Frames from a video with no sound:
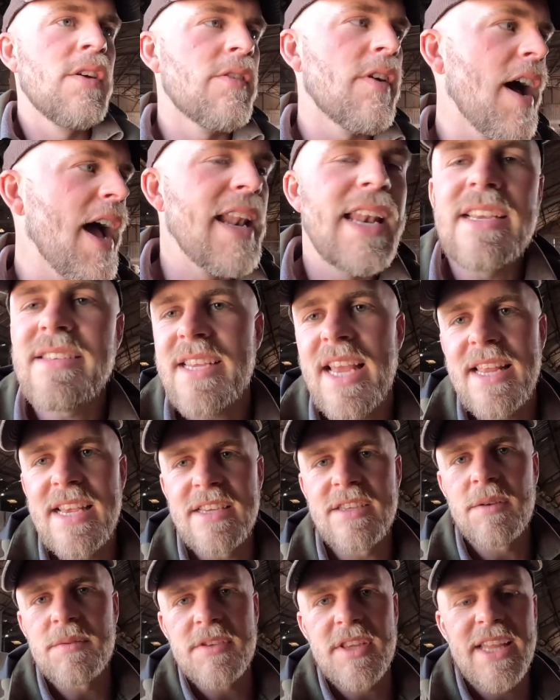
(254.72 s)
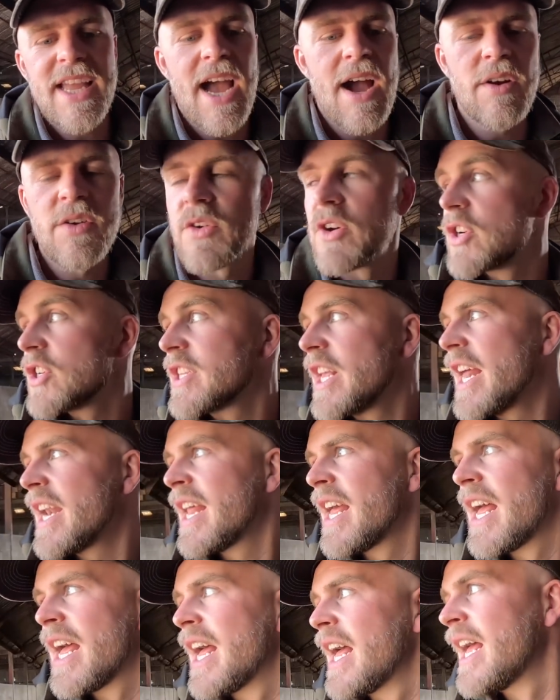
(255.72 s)
Right, let's take these up to the cattle crush then,
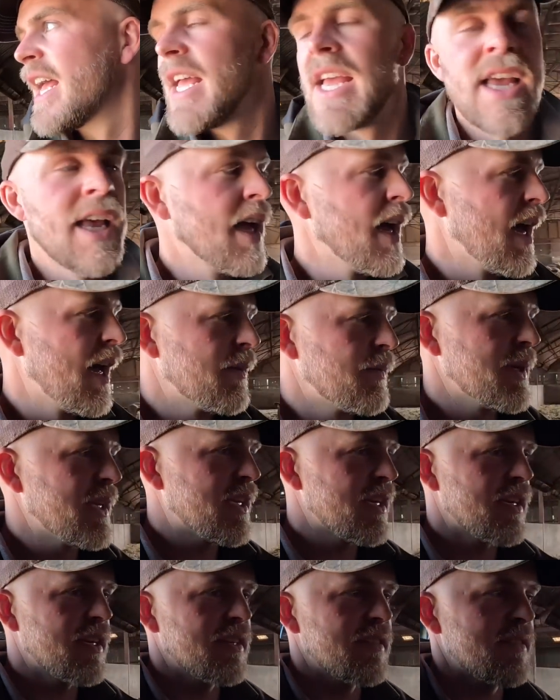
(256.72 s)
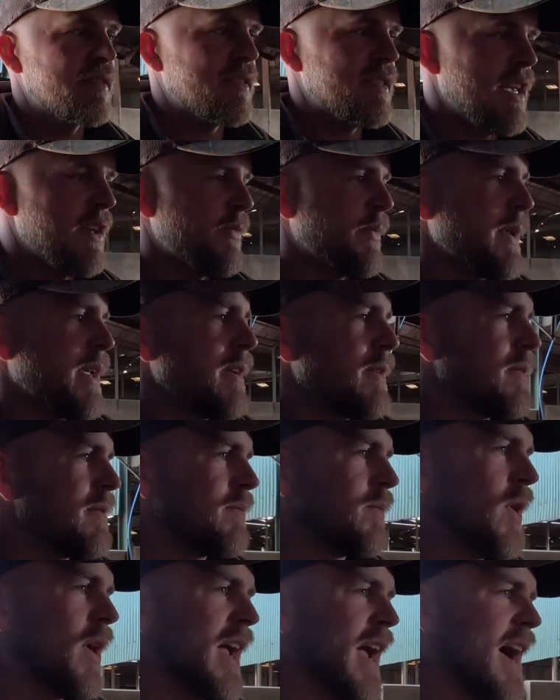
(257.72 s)
and we can see if we
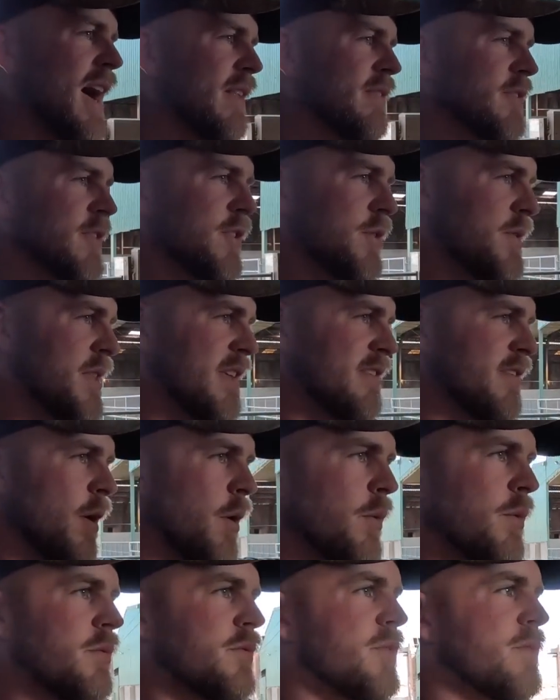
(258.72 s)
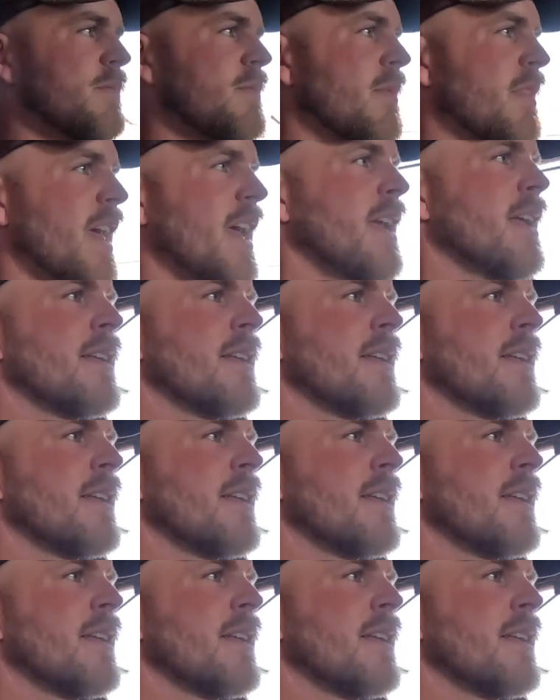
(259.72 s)
can work out how to do this whole thing.